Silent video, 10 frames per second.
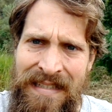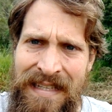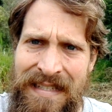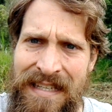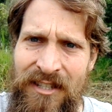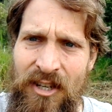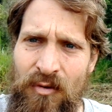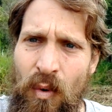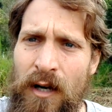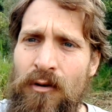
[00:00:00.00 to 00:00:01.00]
this is
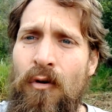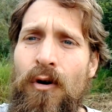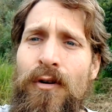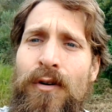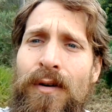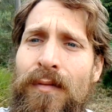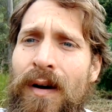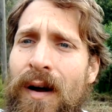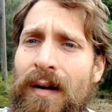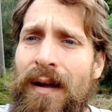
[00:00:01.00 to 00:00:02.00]
just one corner of
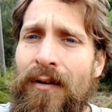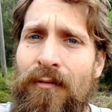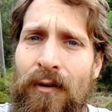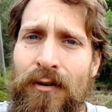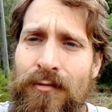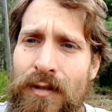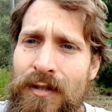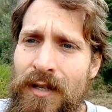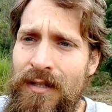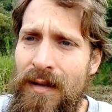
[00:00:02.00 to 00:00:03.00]
our agroforestry
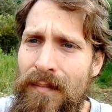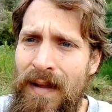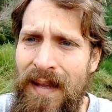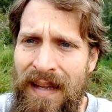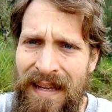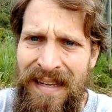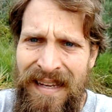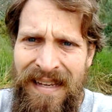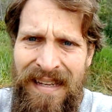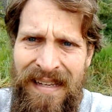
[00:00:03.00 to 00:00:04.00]
system,
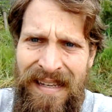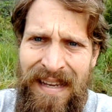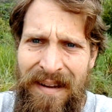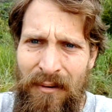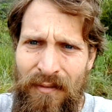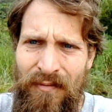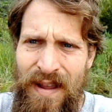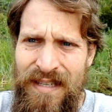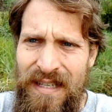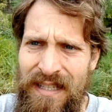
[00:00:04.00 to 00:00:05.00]
and we're
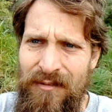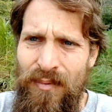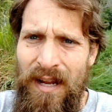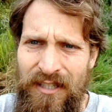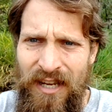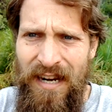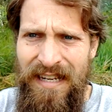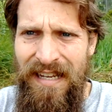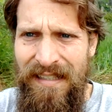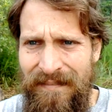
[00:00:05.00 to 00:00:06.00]
facing this
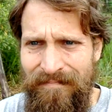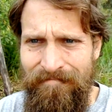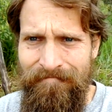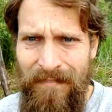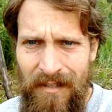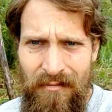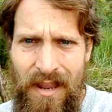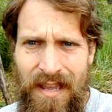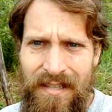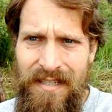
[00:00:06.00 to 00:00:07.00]
Bracharia
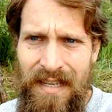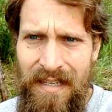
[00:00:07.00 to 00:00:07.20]
grass.